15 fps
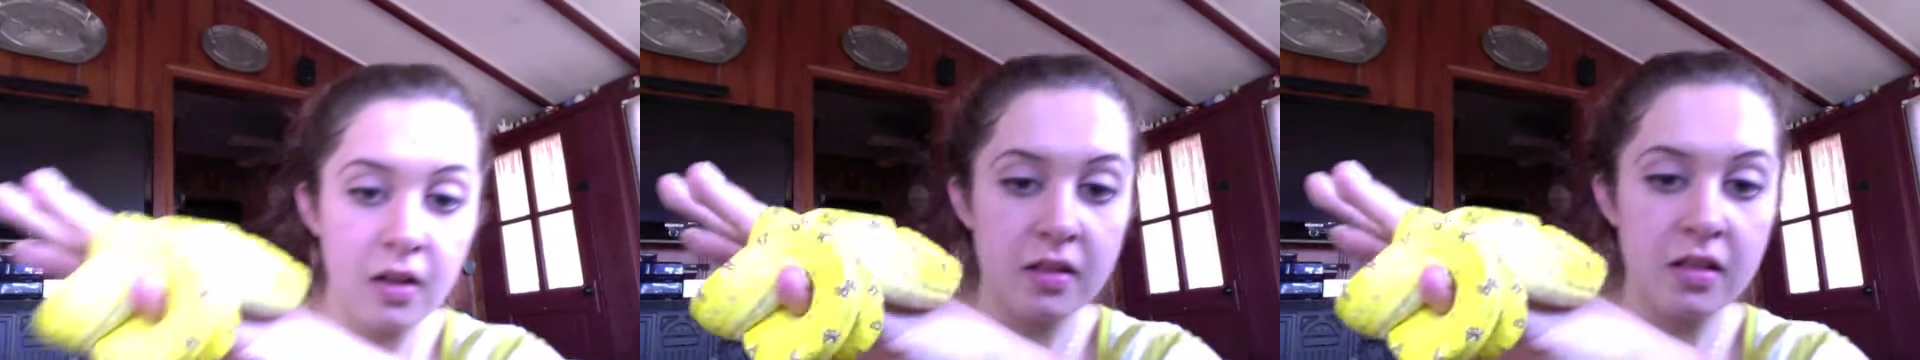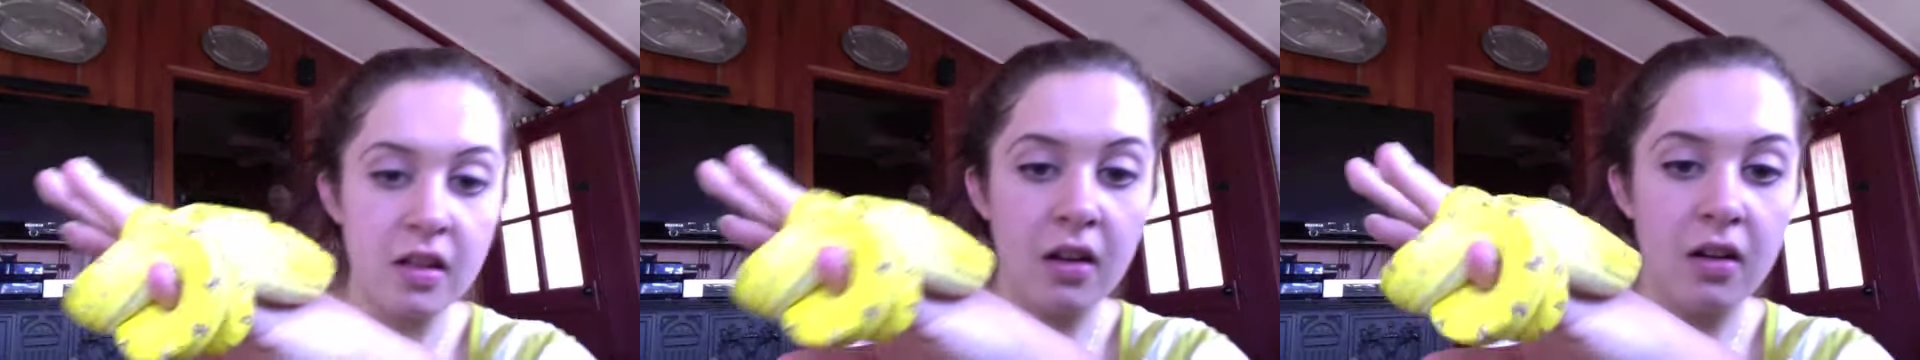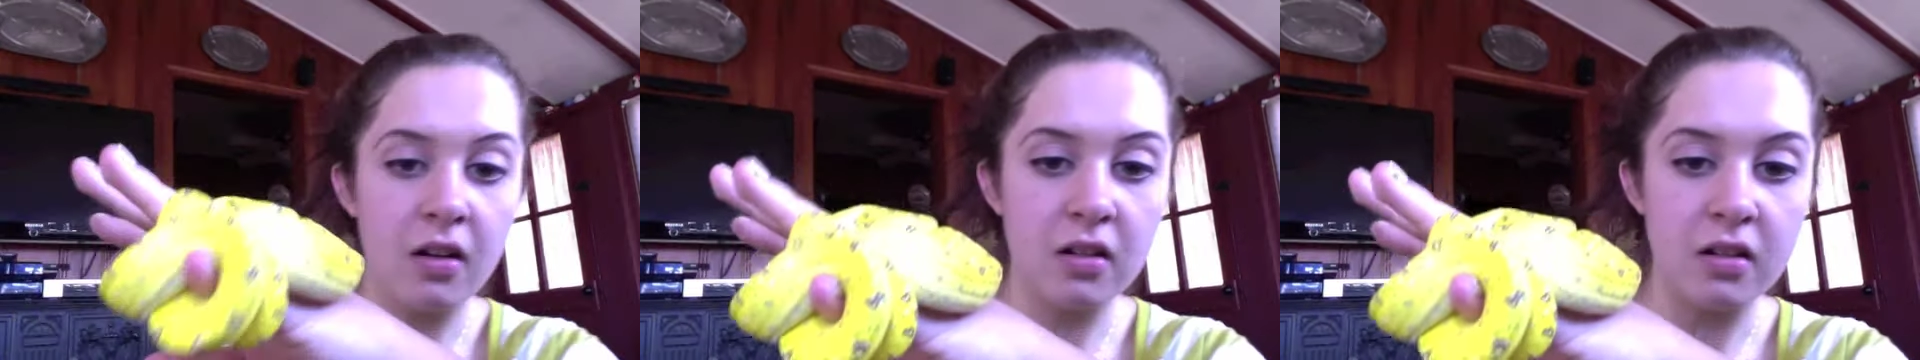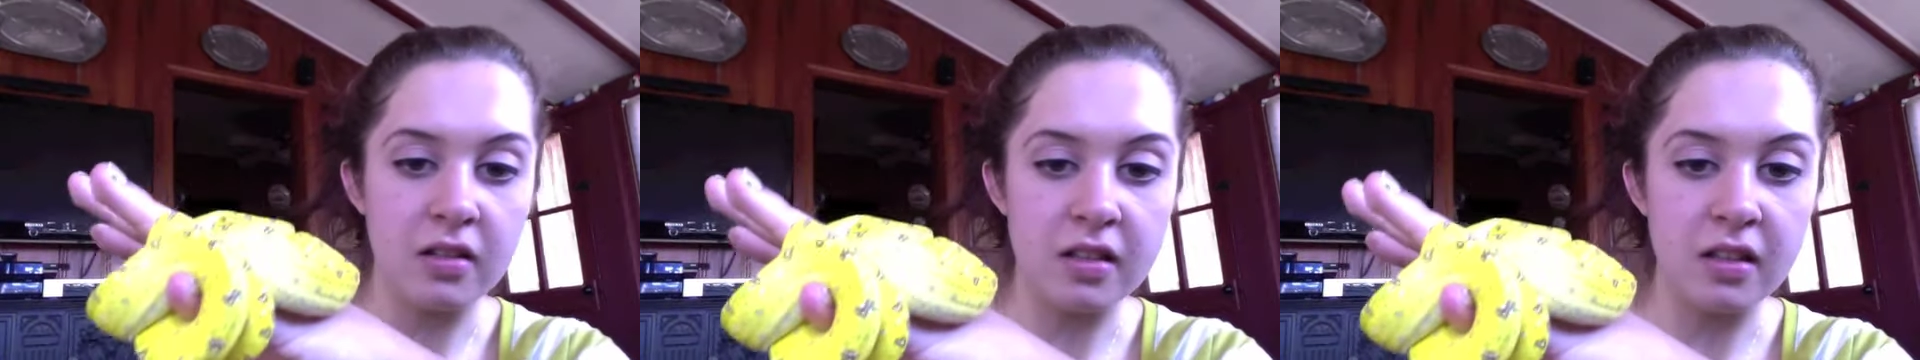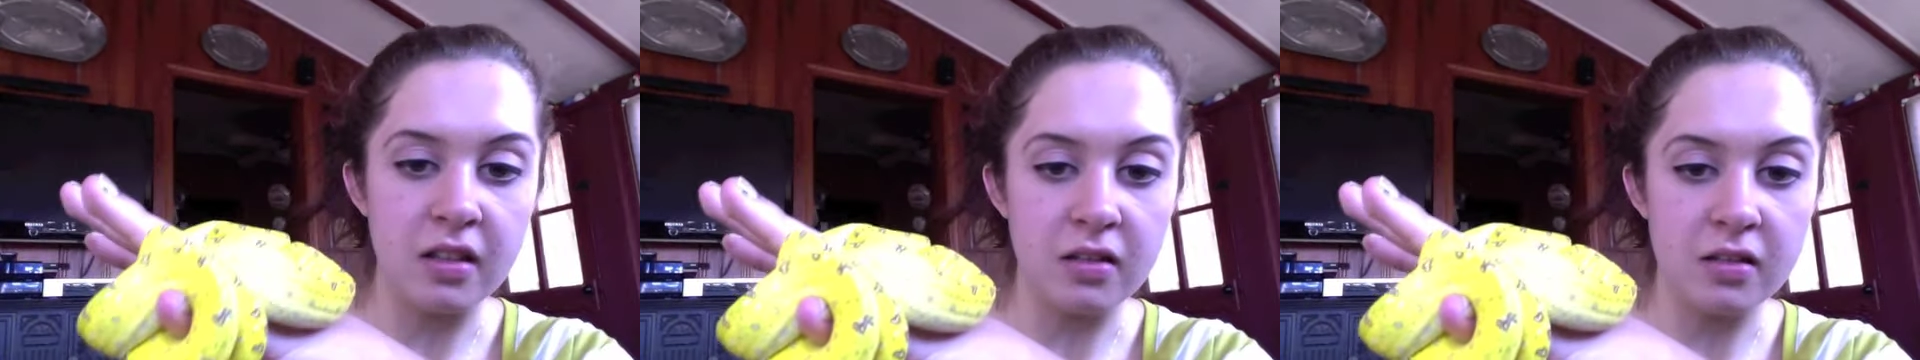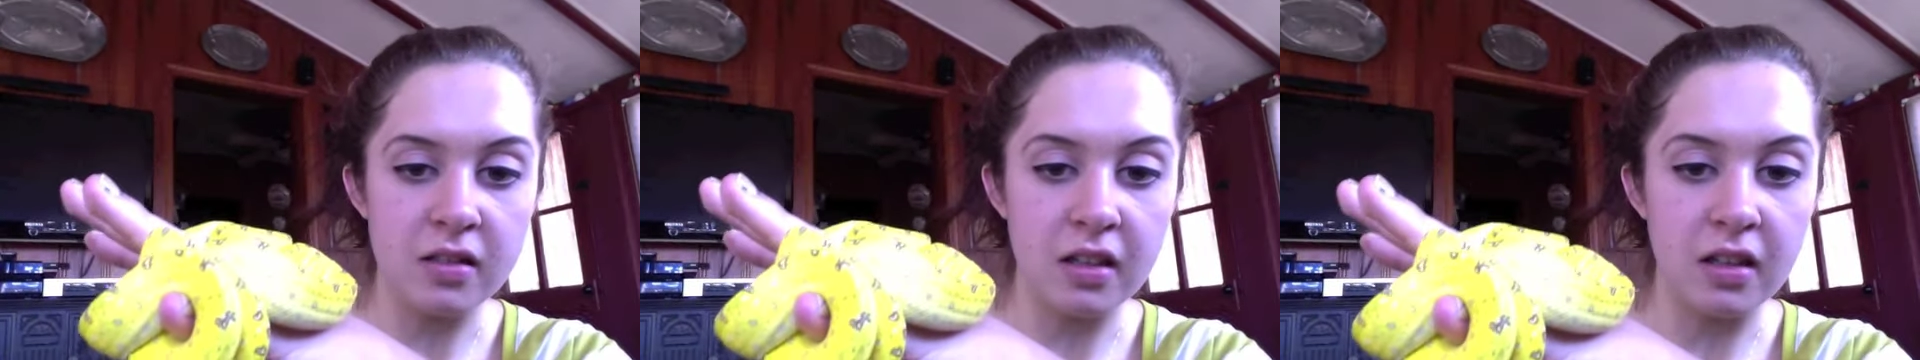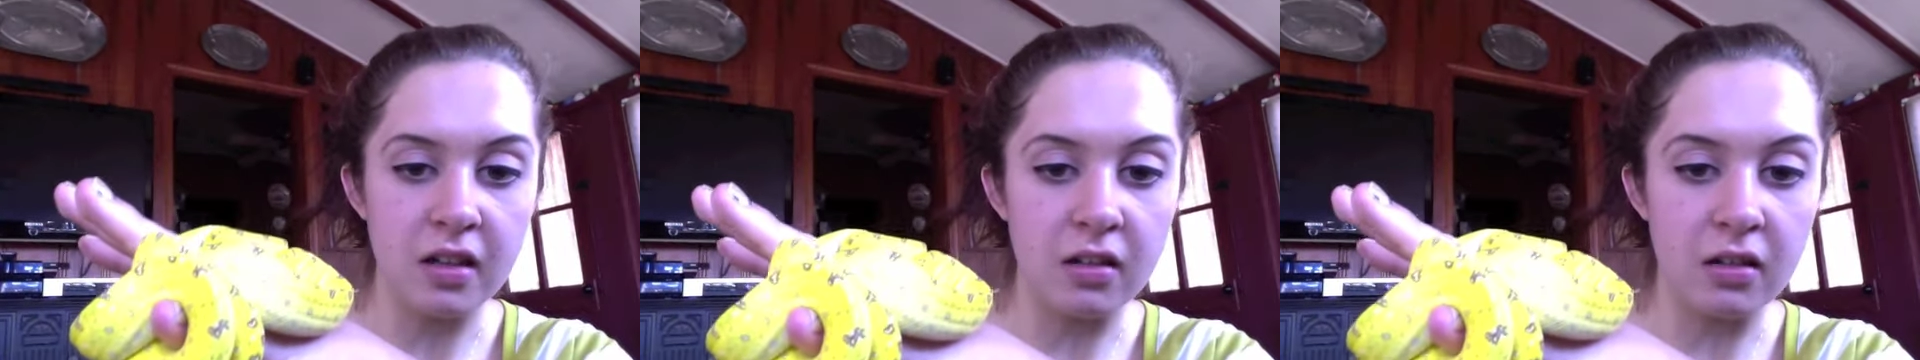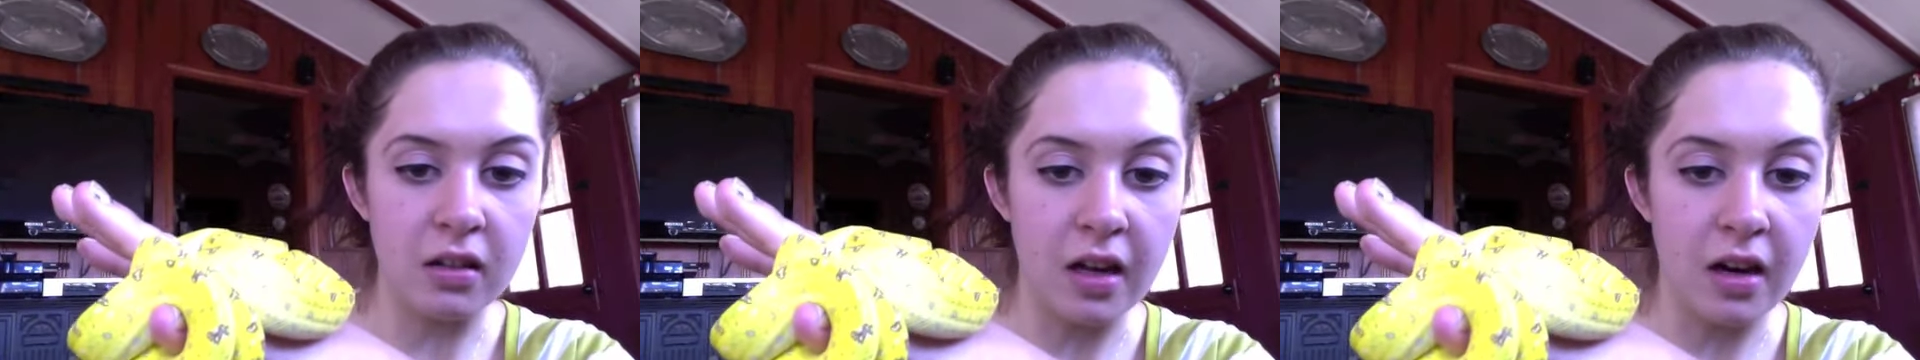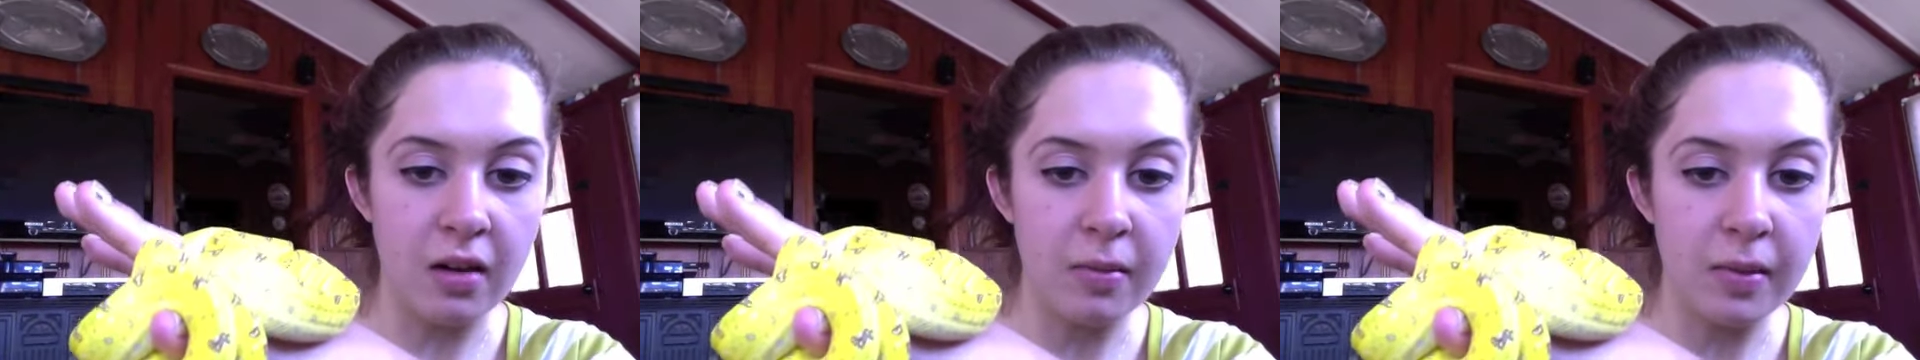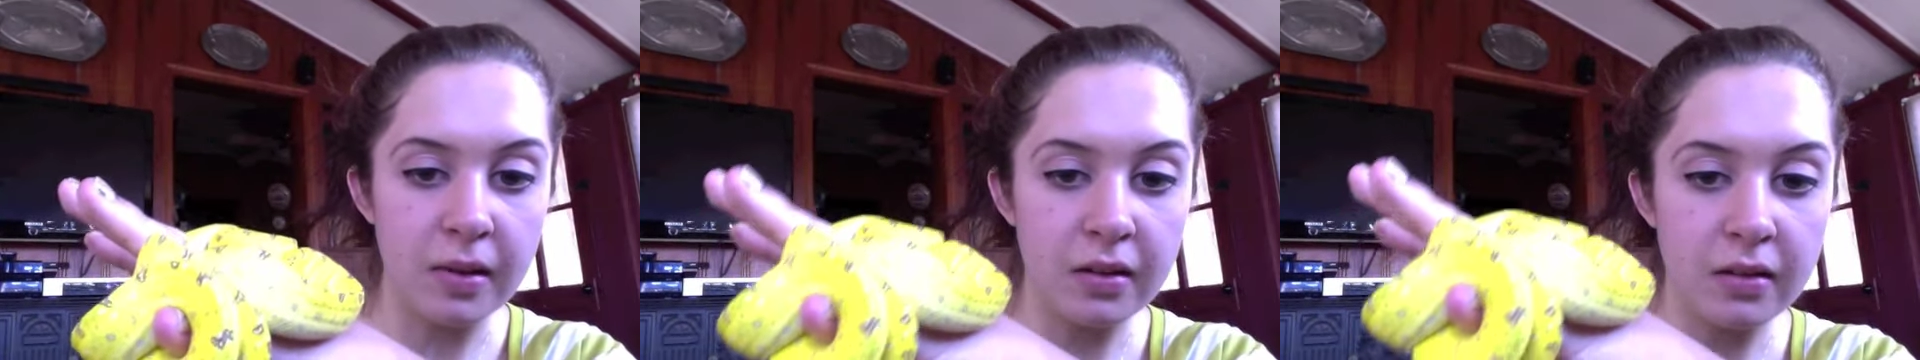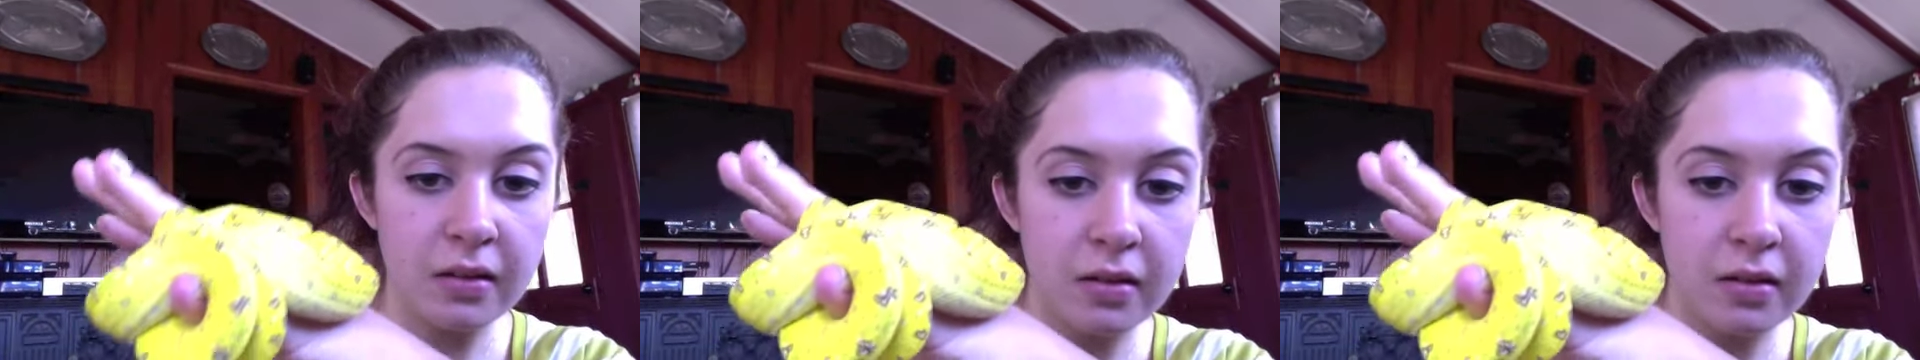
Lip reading: It's kind of hard to see, there's a glare, but